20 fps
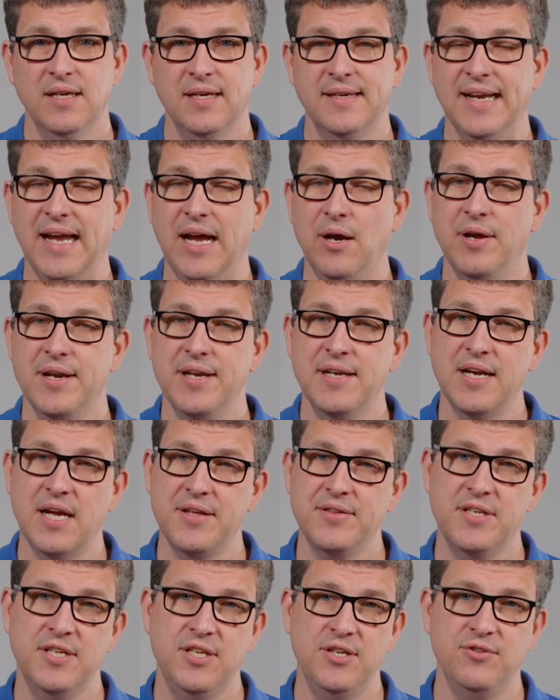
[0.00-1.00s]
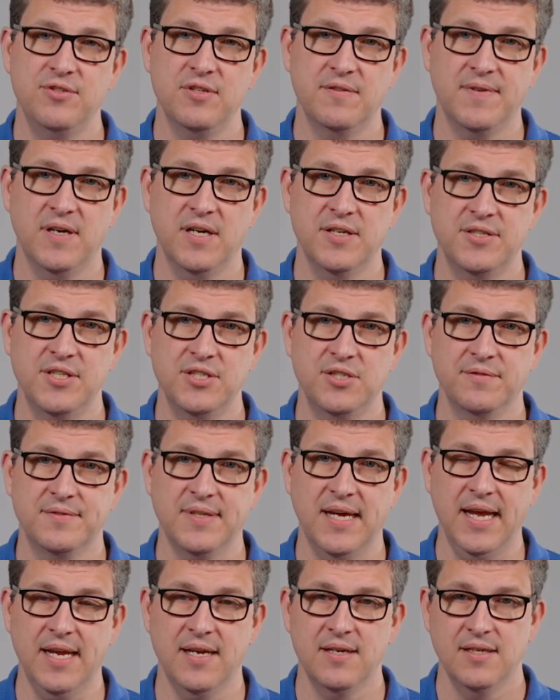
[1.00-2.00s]
Now, another huge advantage of
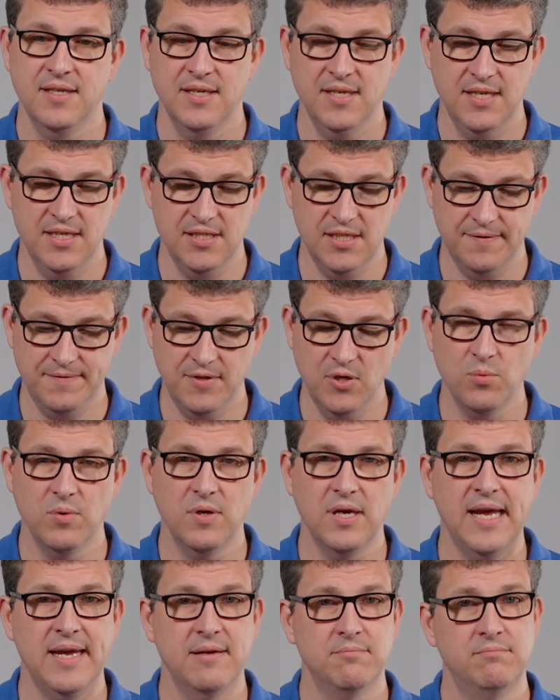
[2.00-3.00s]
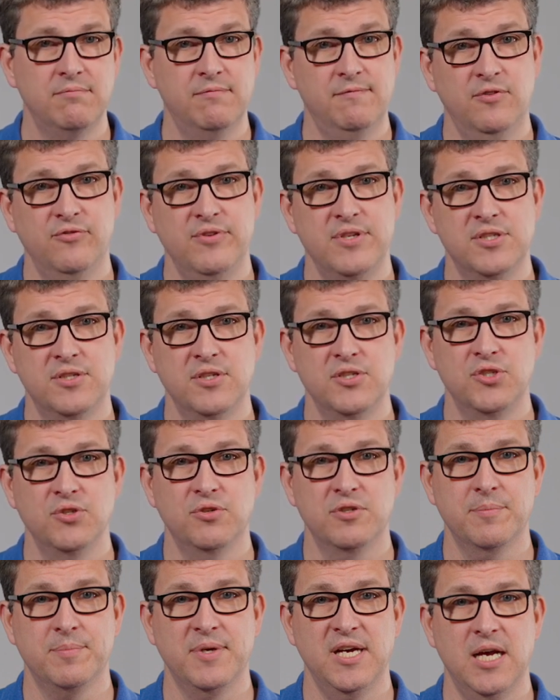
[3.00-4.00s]
that is if you were, for instance,
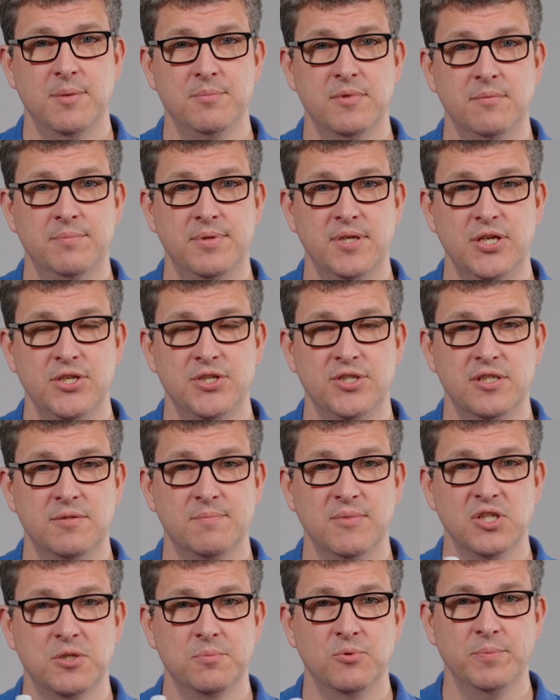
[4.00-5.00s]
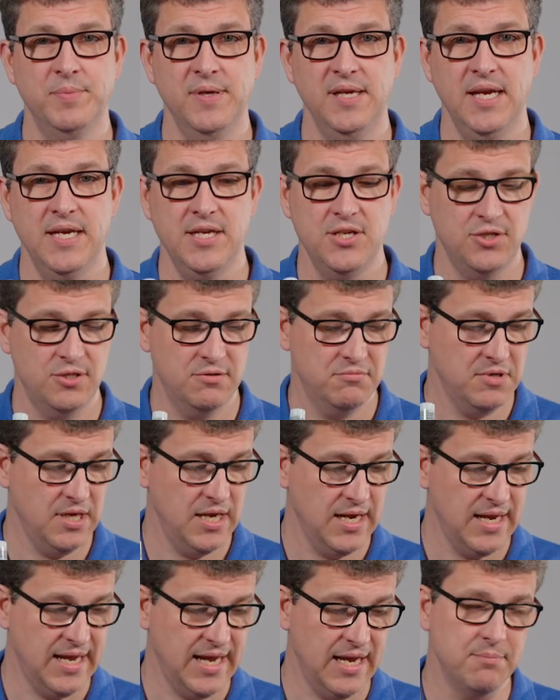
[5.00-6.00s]
your department purchased multiple pH
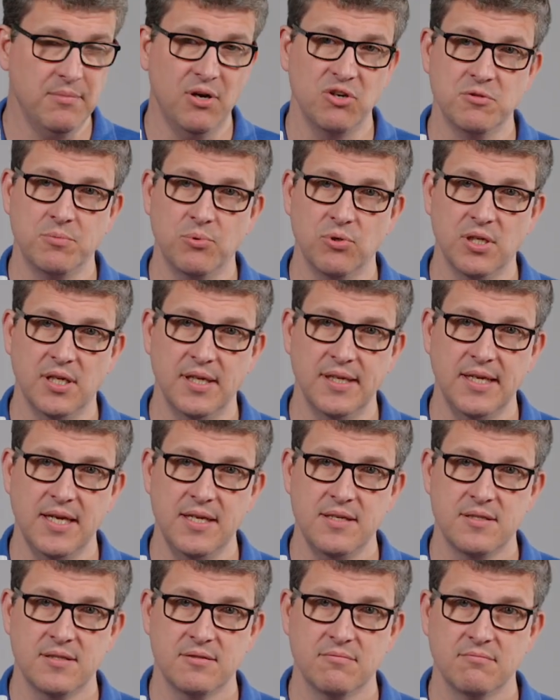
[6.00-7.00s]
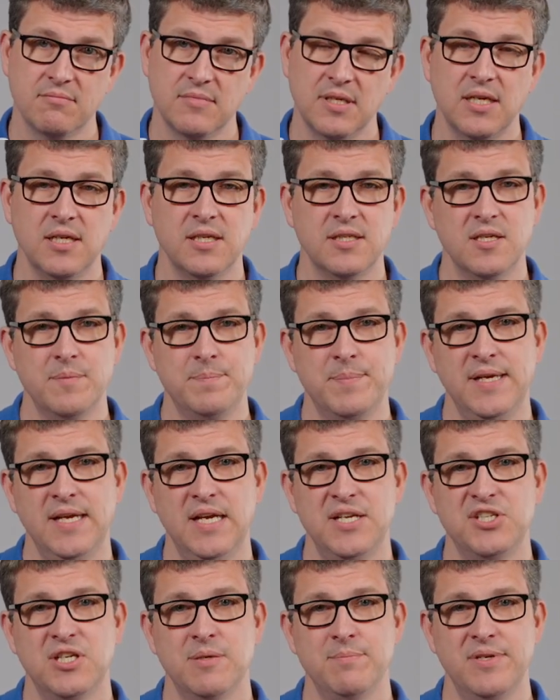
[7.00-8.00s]
and multiple light gates, the
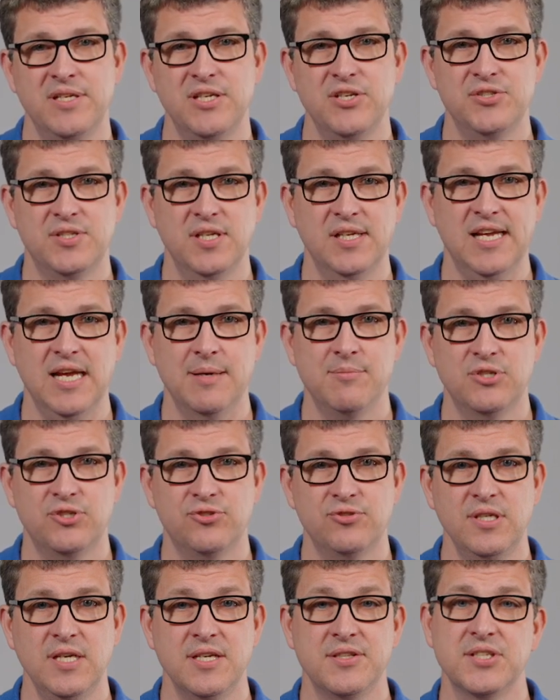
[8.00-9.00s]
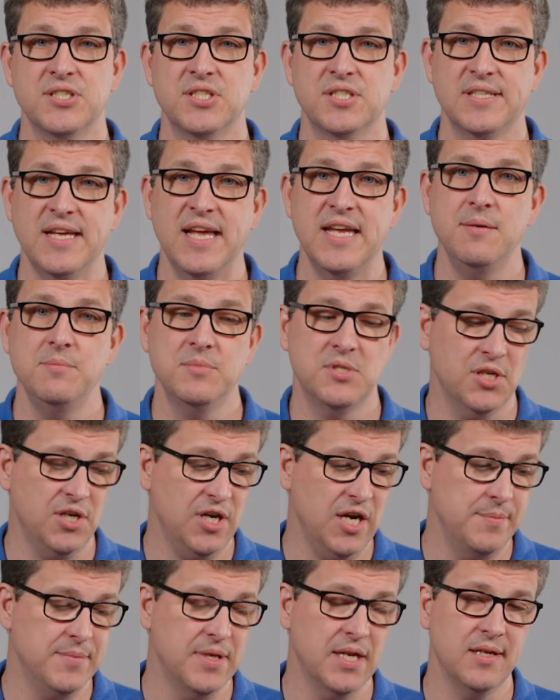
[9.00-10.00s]
pH can be used in chemistry the same
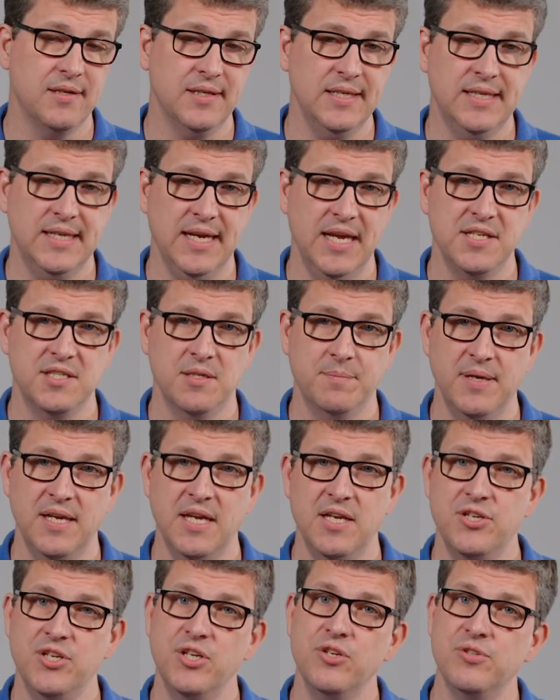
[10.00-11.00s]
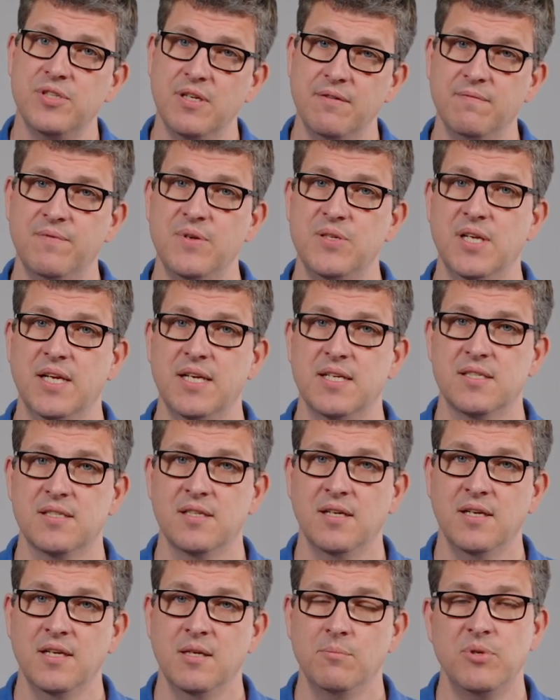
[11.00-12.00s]
time the light gates are being used in physics,
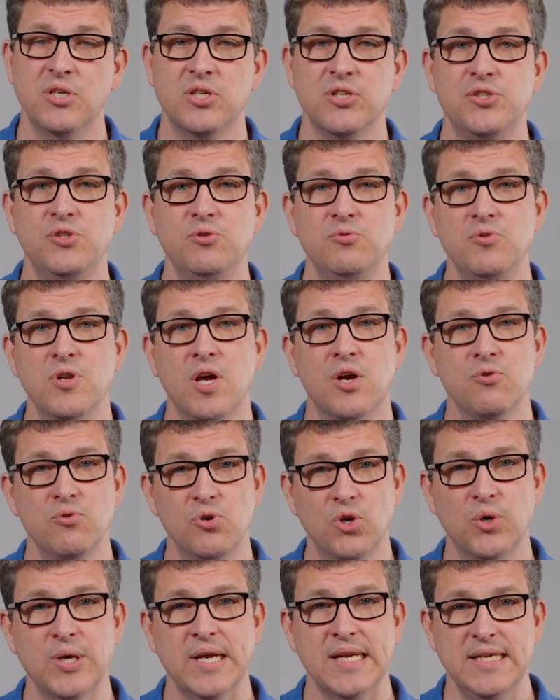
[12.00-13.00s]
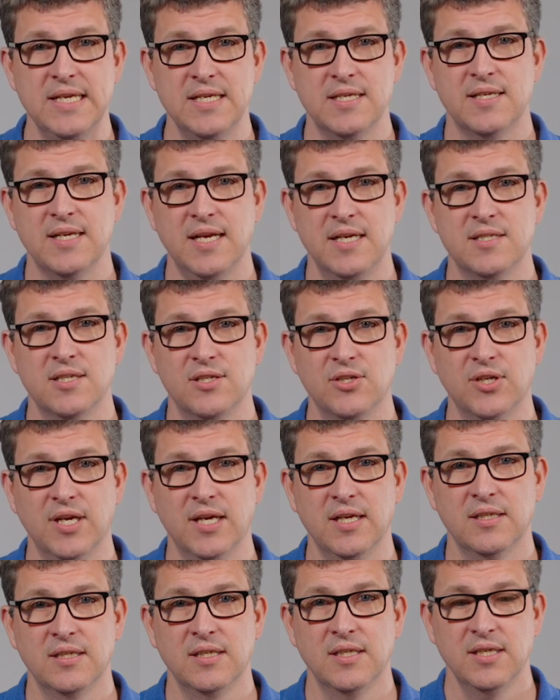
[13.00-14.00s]
because you no longer need a data
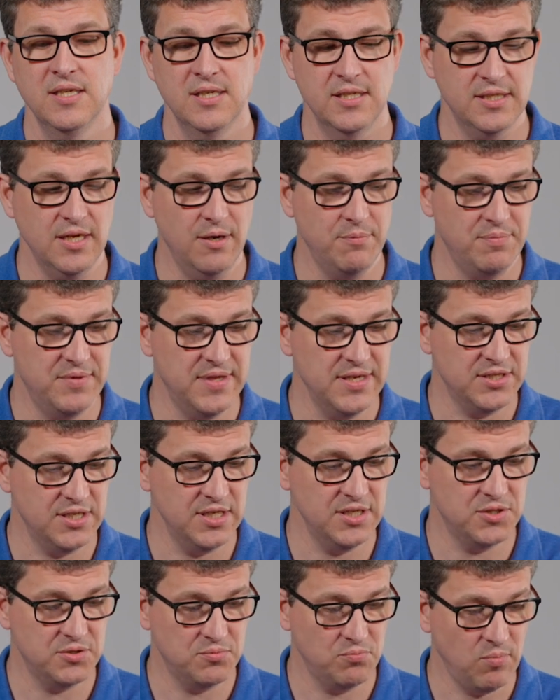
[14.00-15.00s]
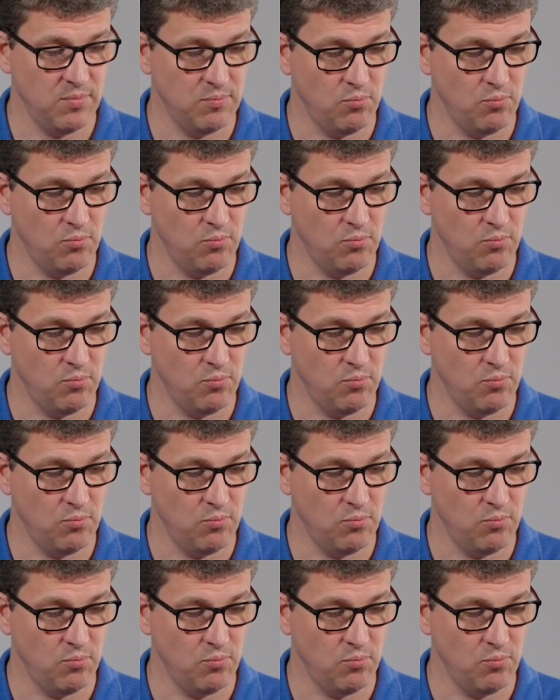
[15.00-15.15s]
logger. So this is